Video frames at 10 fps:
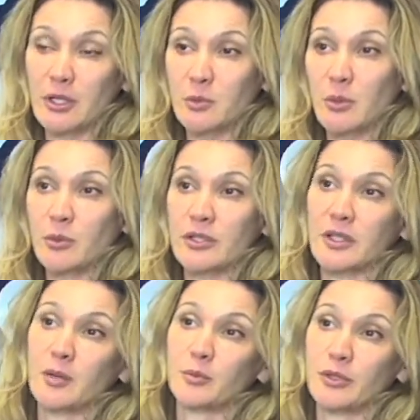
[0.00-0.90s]
as we
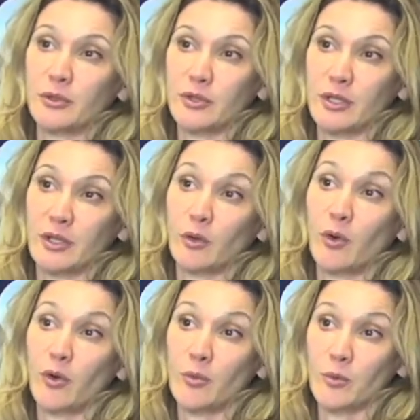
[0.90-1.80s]
start producing
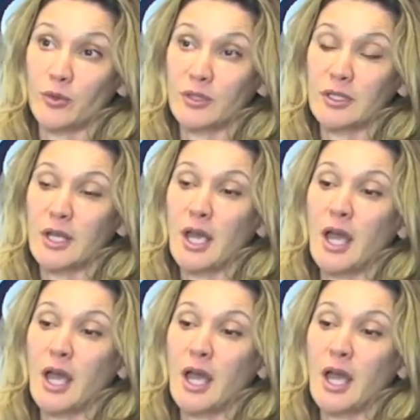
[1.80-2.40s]
hormones.